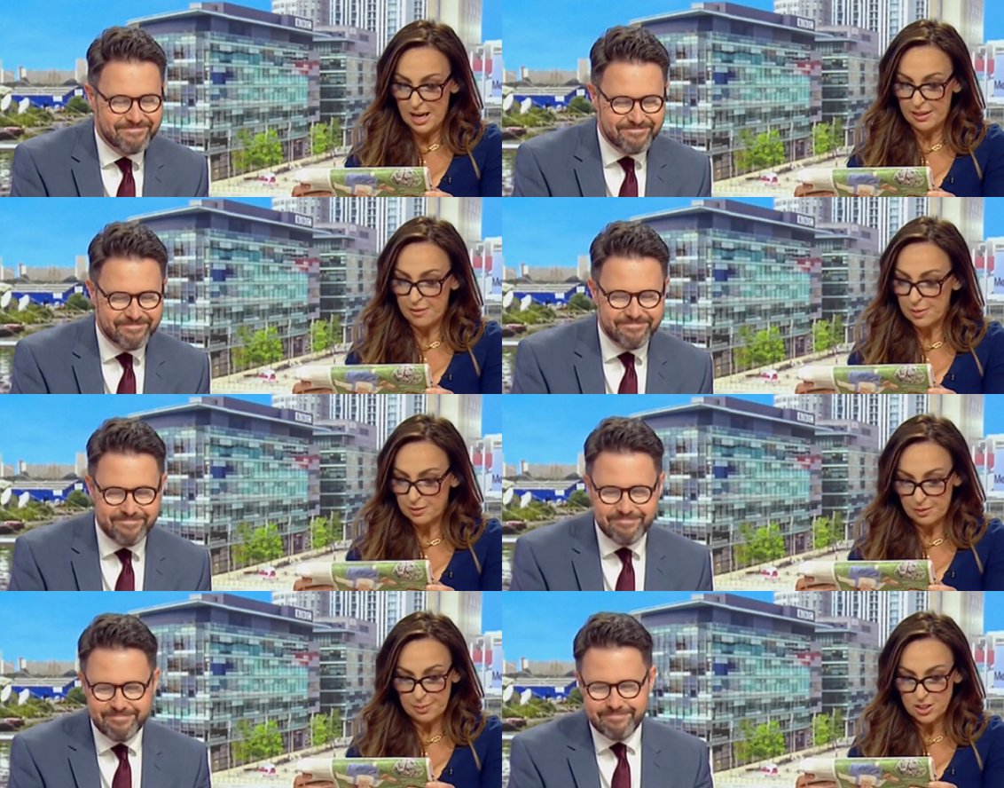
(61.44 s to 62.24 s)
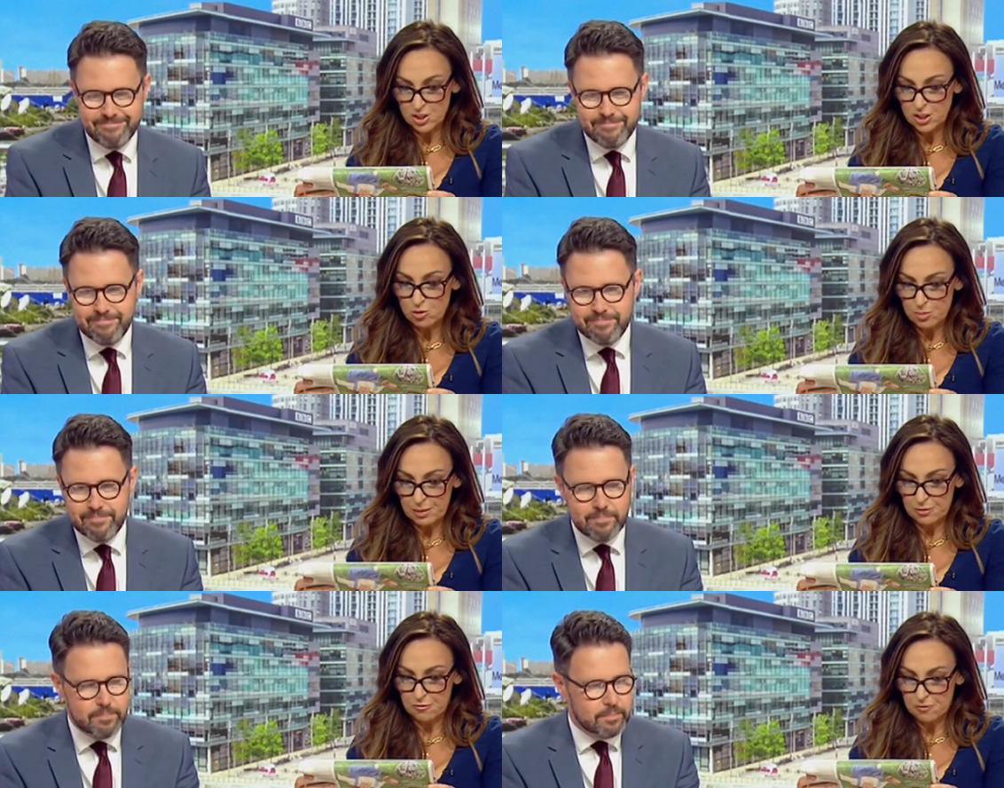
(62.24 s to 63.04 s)
Speaker 1: and they've, they've been studying drumming
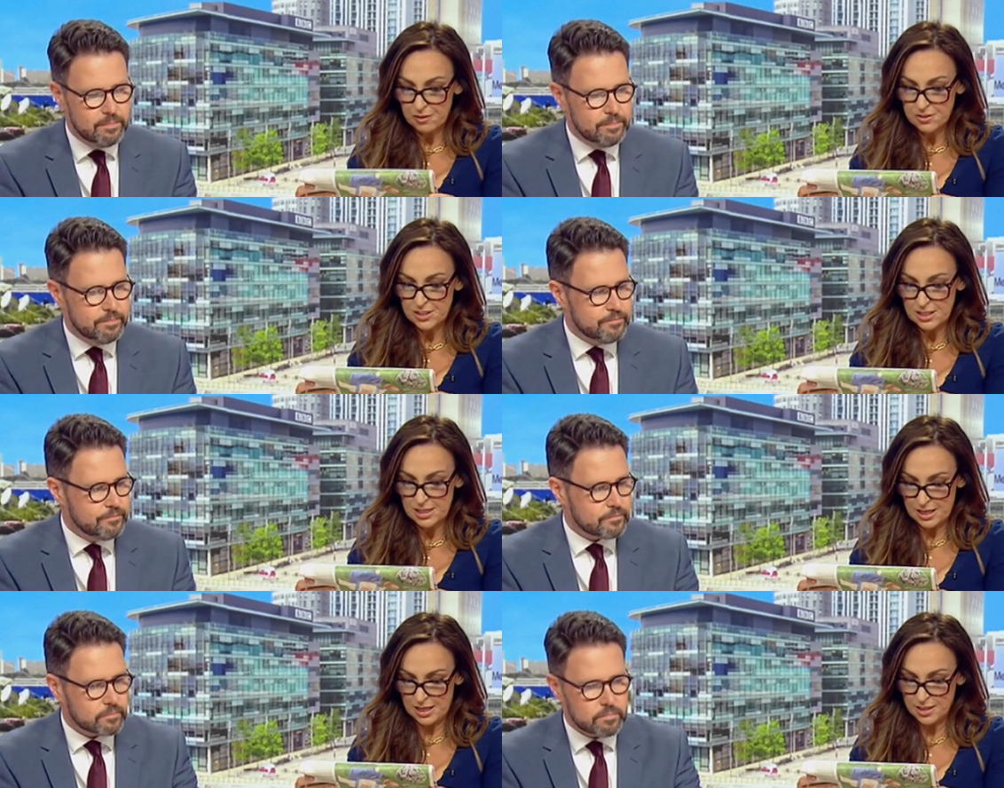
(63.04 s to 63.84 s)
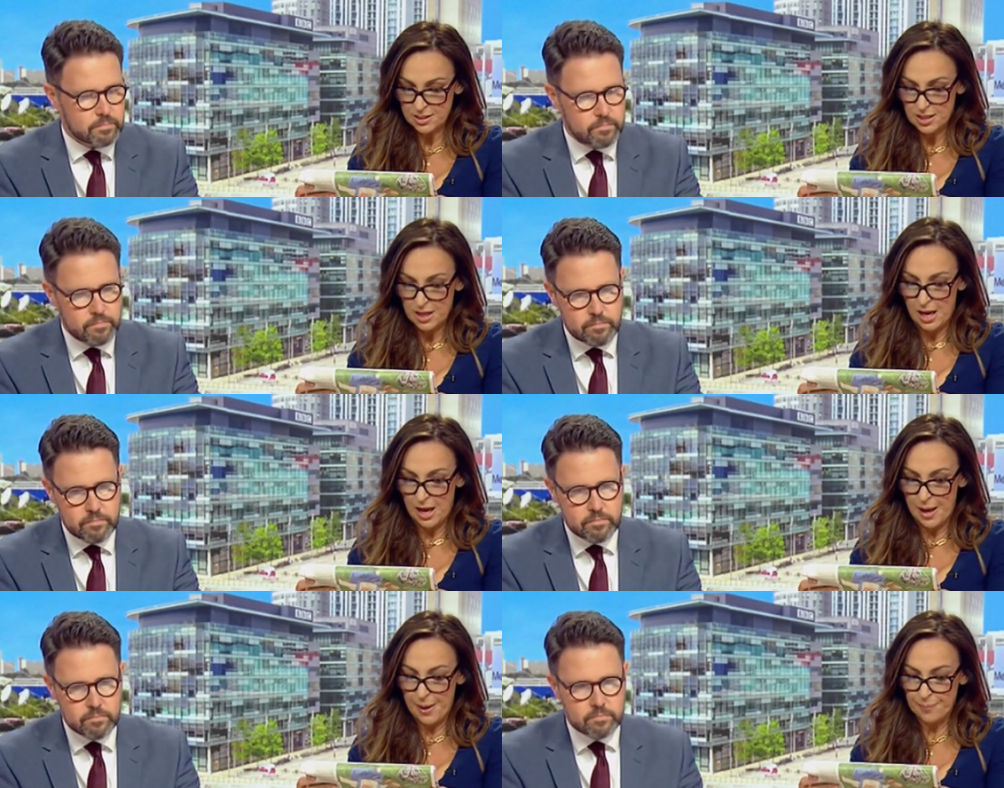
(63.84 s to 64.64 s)
for 15 years.
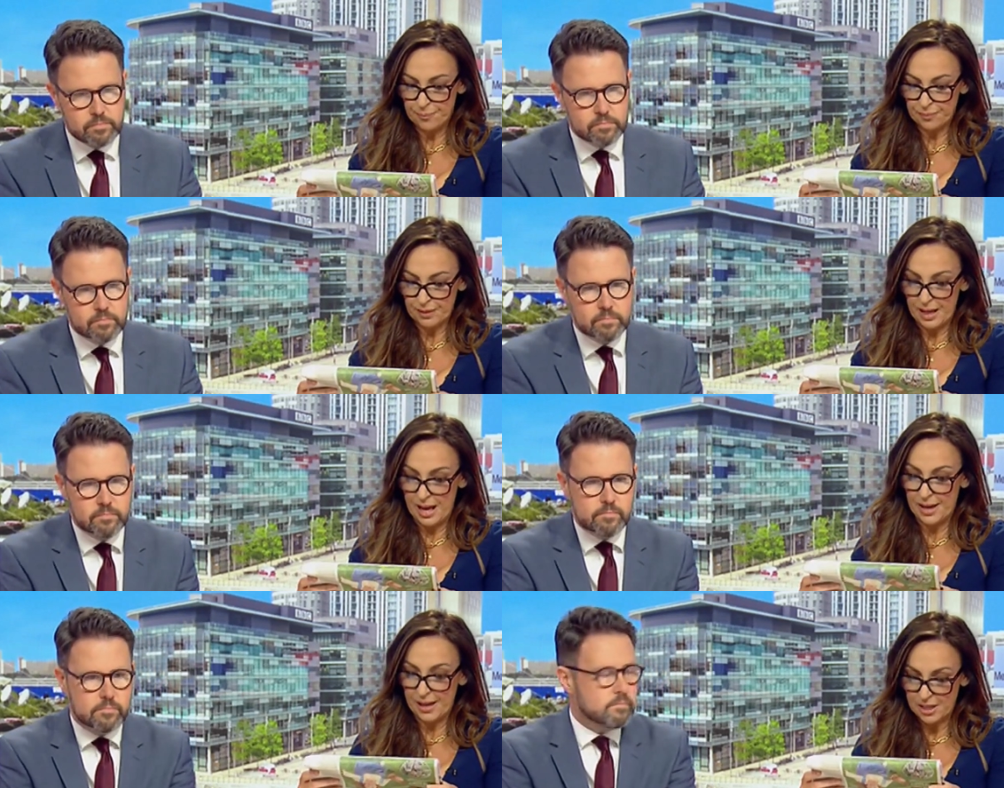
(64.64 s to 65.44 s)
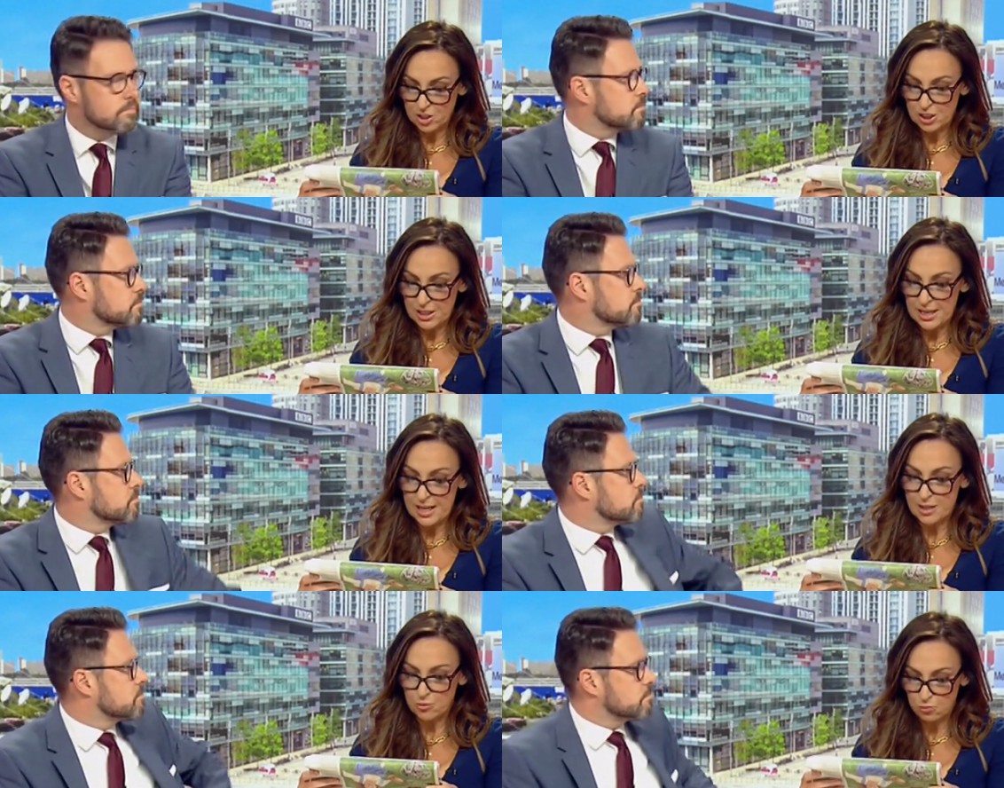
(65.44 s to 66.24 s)
Um, and actually, it
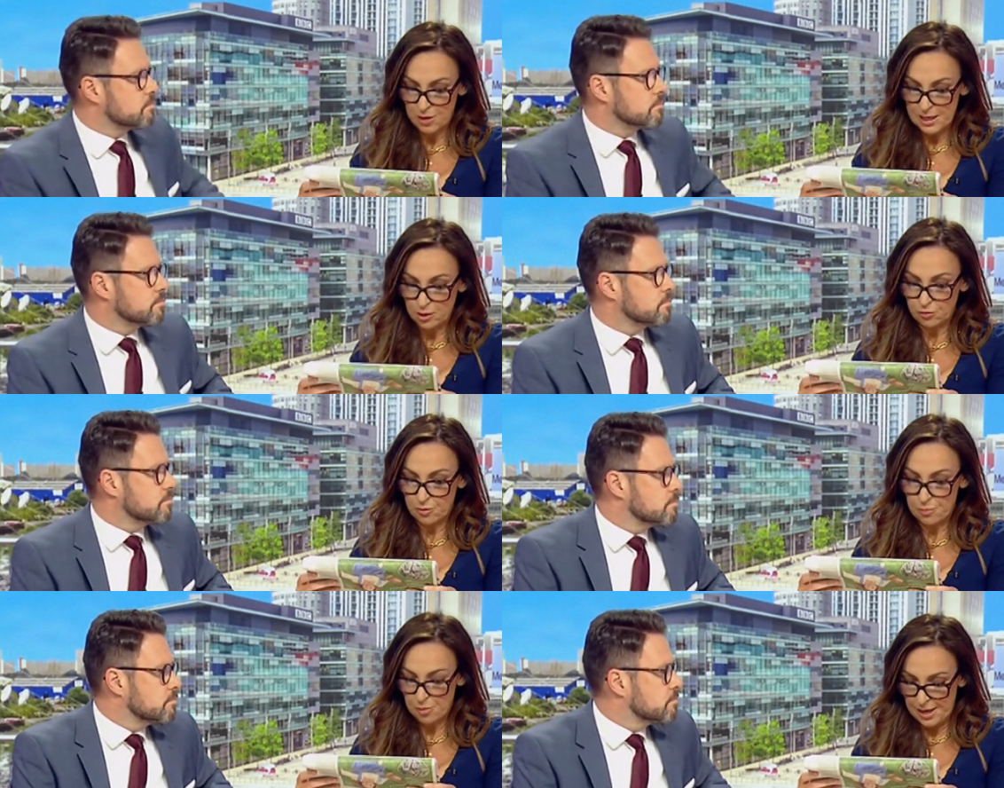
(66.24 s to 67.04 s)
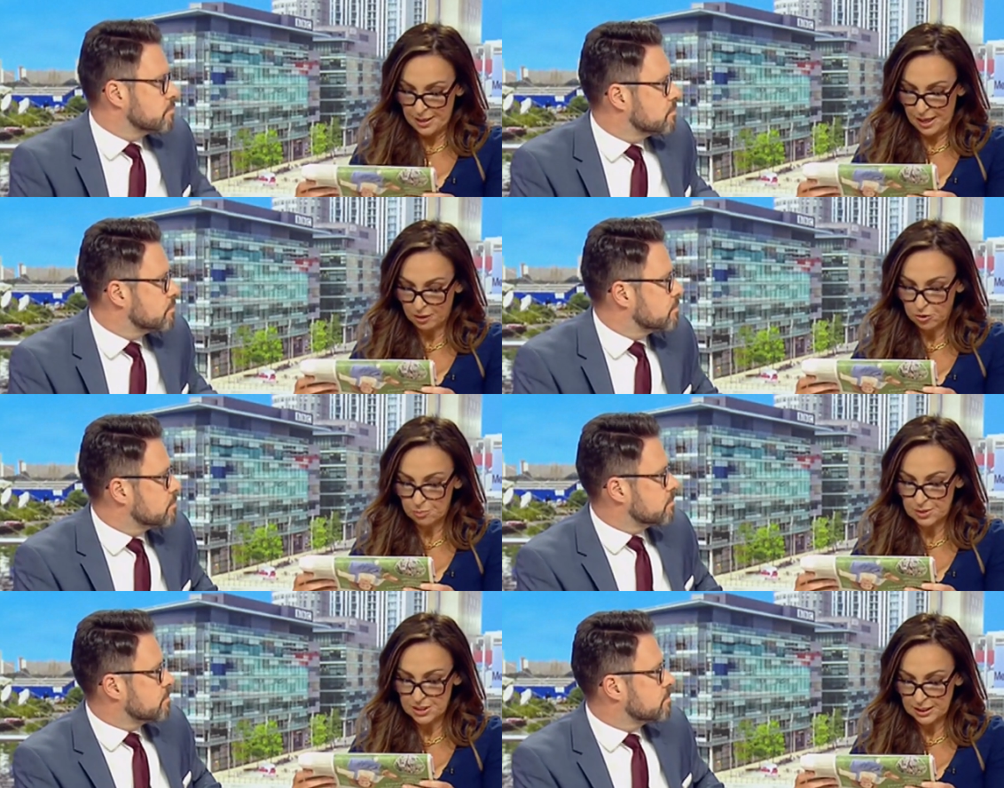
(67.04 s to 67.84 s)
is really good for brain health,
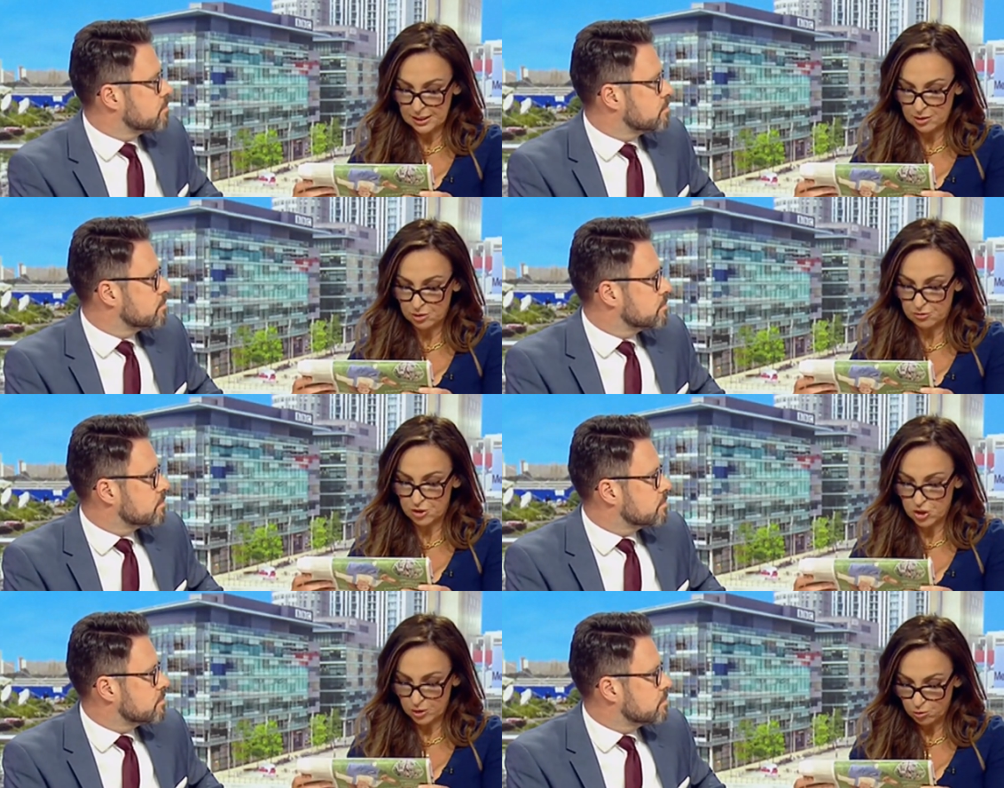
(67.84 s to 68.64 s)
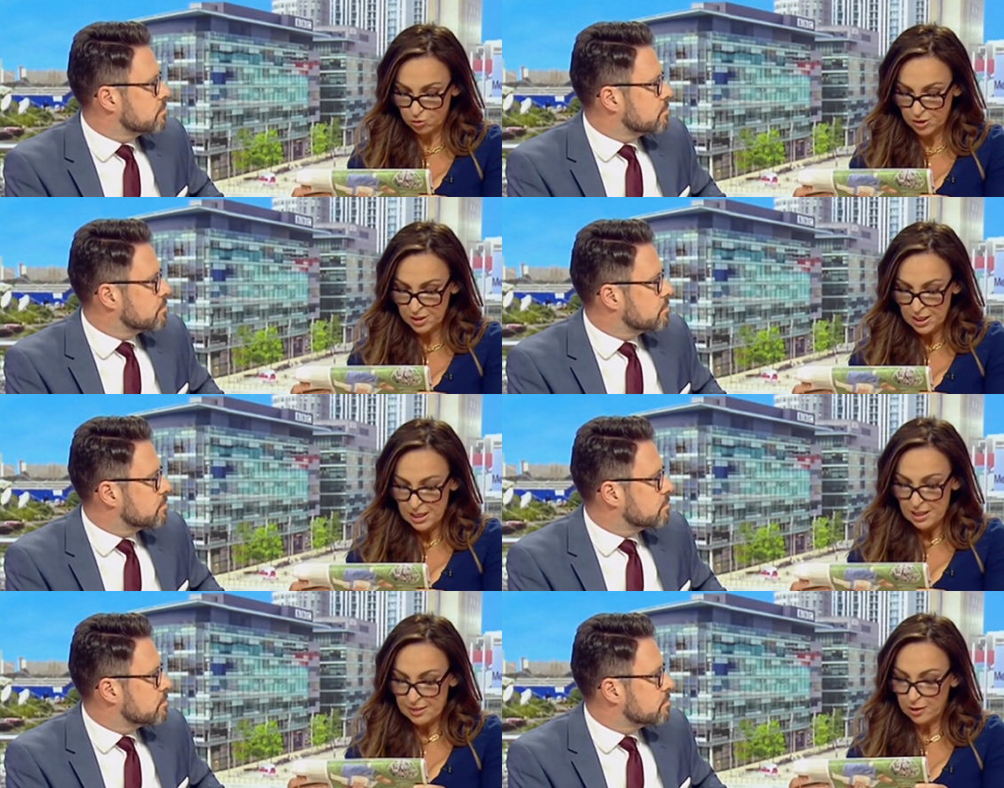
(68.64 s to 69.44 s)
particularly good for children.
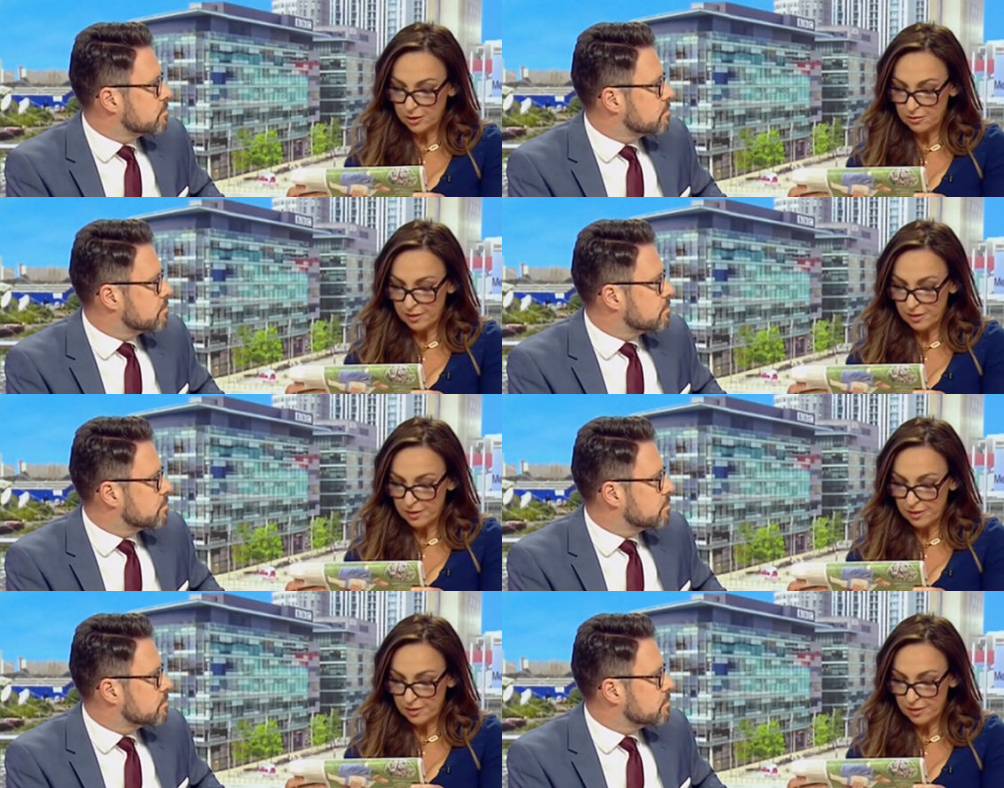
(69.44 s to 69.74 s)
They're looking